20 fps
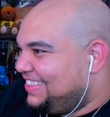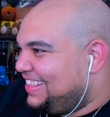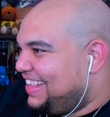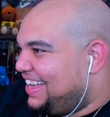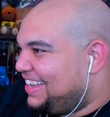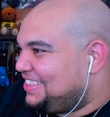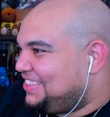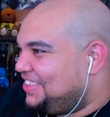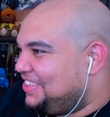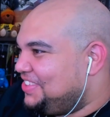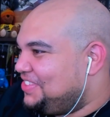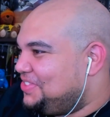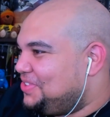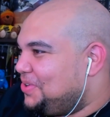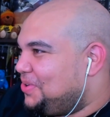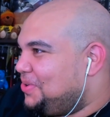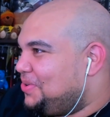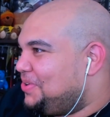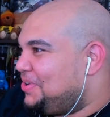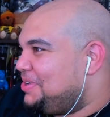Lock the
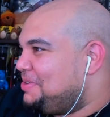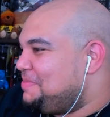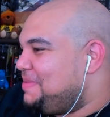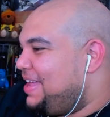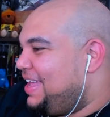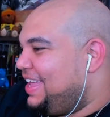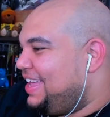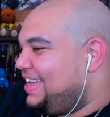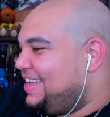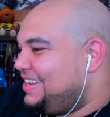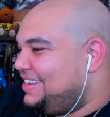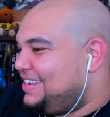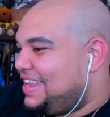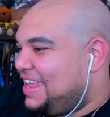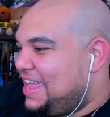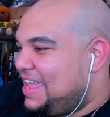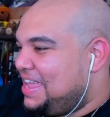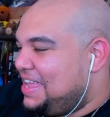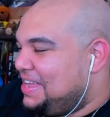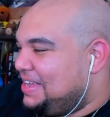door, man.
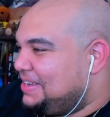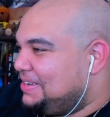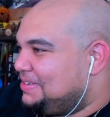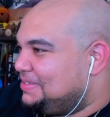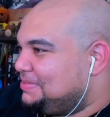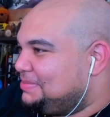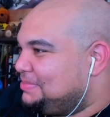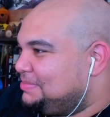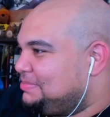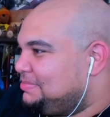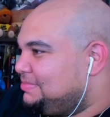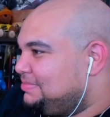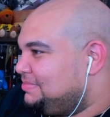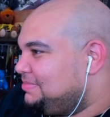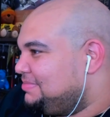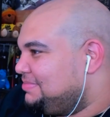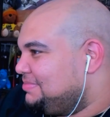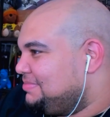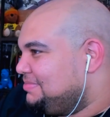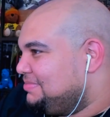Damn.
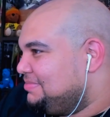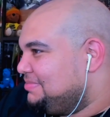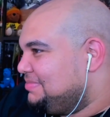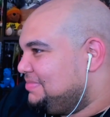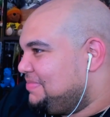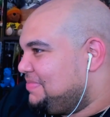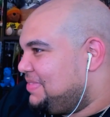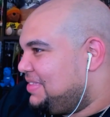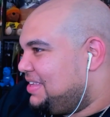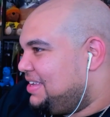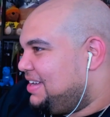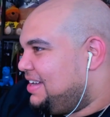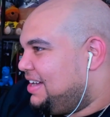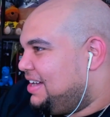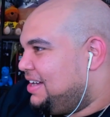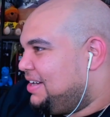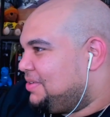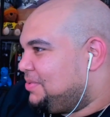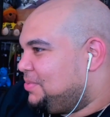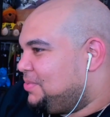
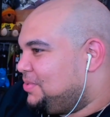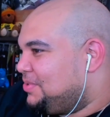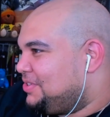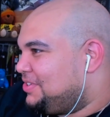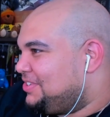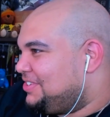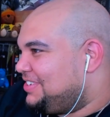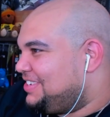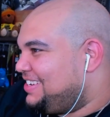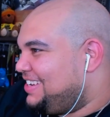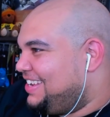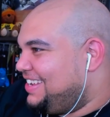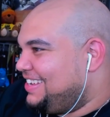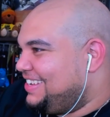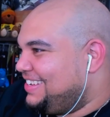Awkward.